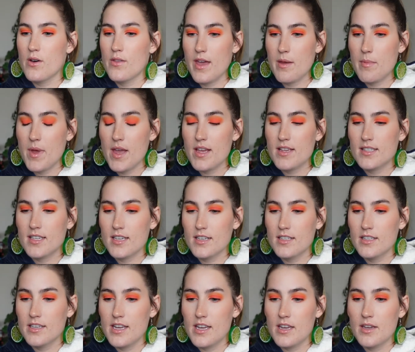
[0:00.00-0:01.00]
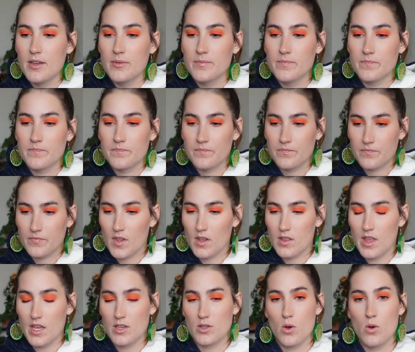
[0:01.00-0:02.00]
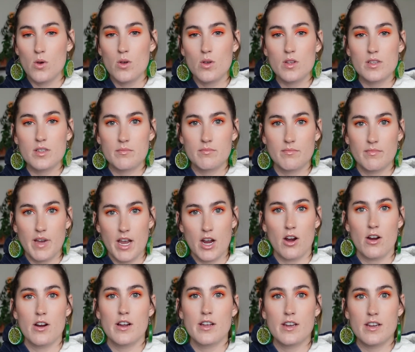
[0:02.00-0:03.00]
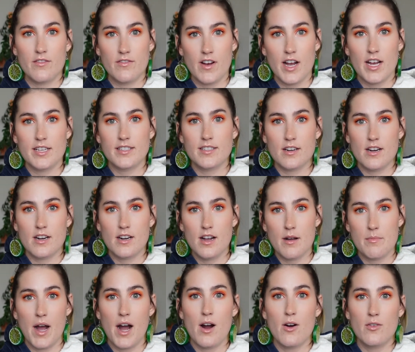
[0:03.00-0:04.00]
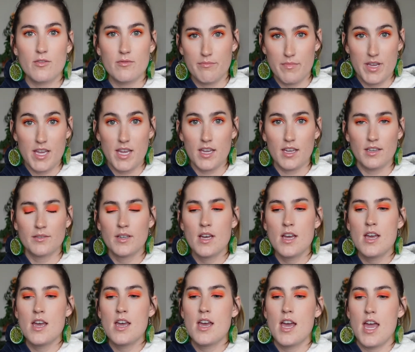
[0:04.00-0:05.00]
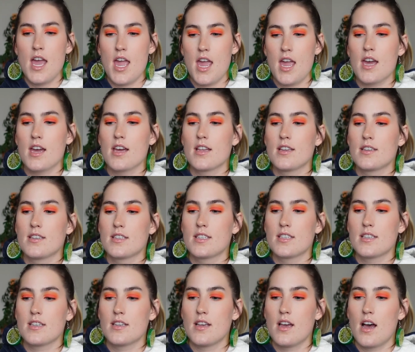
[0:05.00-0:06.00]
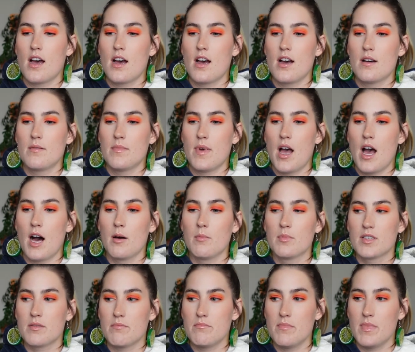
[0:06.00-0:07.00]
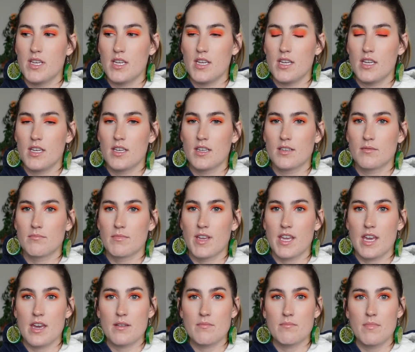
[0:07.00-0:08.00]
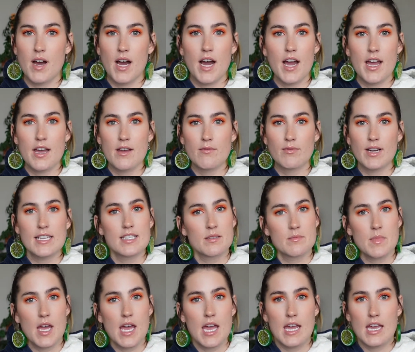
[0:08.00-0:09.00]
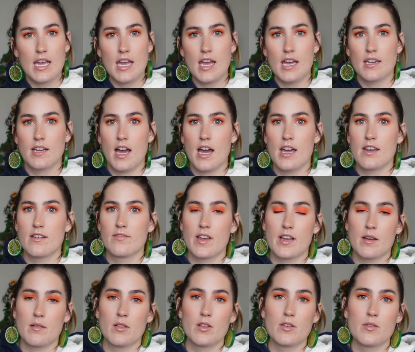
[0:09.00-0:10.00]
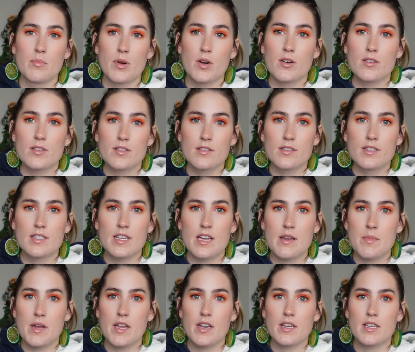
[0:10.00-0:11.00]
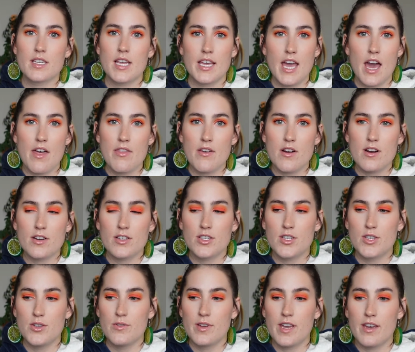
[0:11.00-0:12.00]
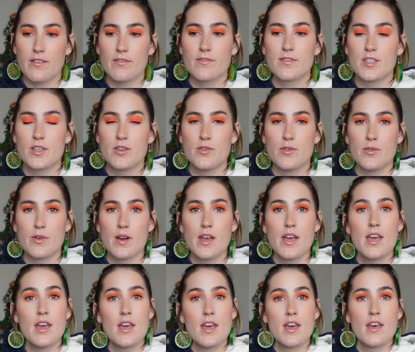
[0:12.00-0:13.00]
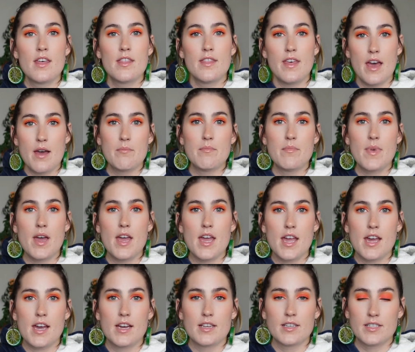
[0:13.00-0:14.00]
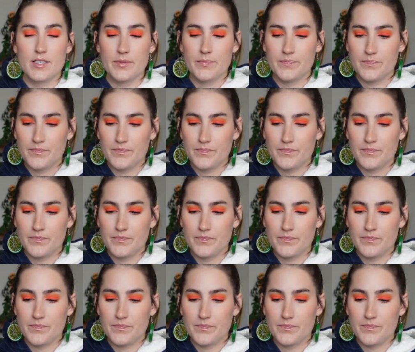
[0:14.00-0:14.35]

they basically, they told my current advisor about me and um, helped me get my resume and kind of like a little personal statement together to give to them. And